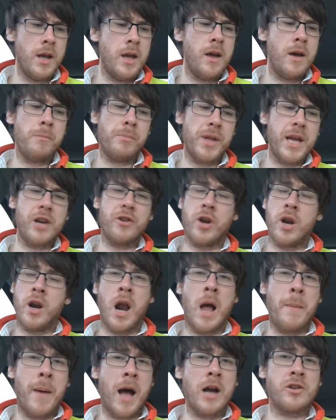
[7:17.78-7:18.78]
Blade Runner,
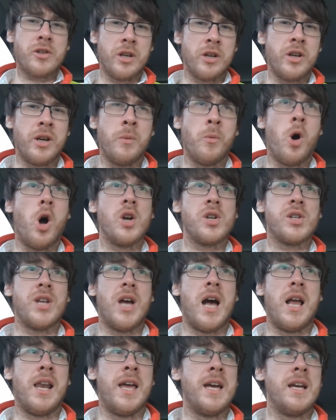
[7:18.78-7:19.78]
I'm actually going to watch
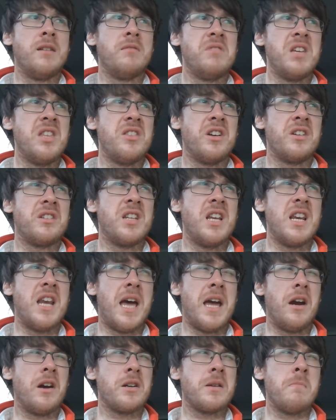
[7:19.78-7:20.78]
that, like, either
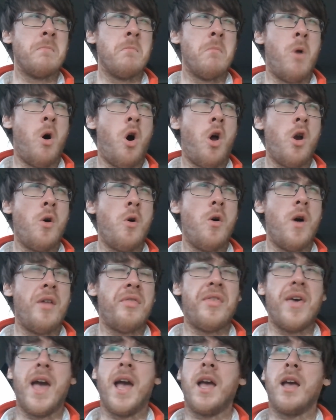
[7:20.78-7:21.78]
tonight or tomorrow, I
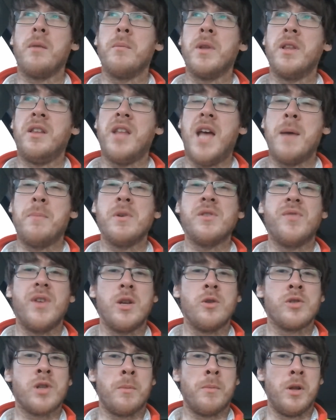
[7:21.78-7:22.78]
think. By the time this
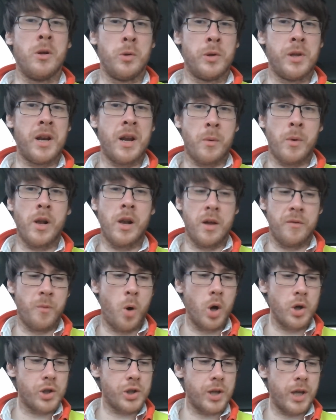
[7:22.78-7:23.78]
video is uploaded, I will have
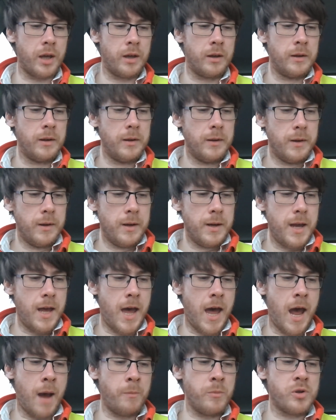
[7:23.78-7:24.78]
watched it.
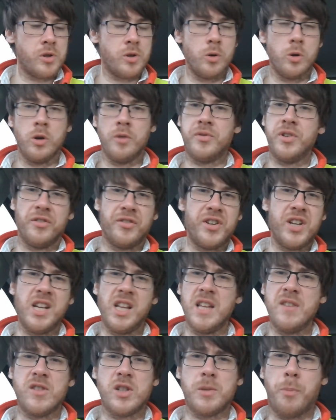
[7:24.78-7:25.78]
So feel free to
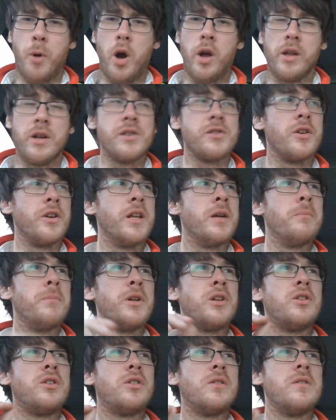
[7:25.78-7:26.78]
leave spoilers on it, but...
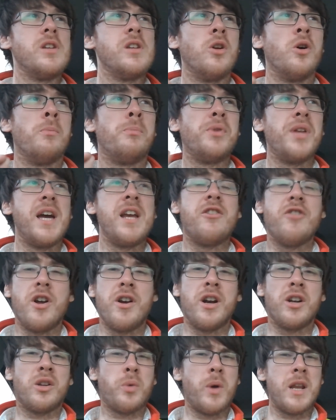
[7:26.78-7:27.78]
You know, Blade
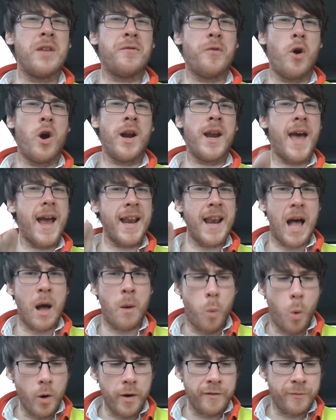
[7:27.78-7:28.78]
Runner 2049, I
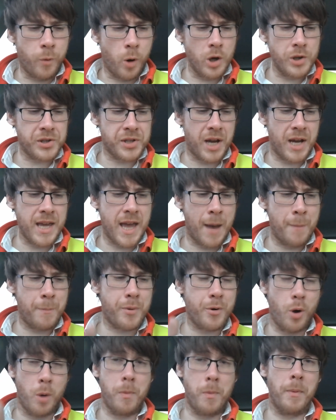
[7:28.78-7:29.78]
won't have watched that yet,
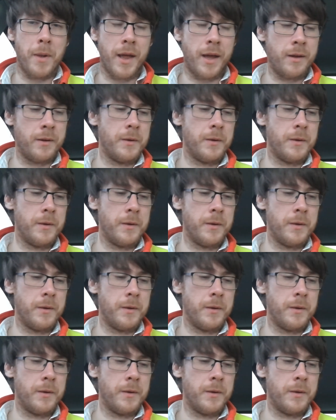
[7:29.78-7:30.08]
probably.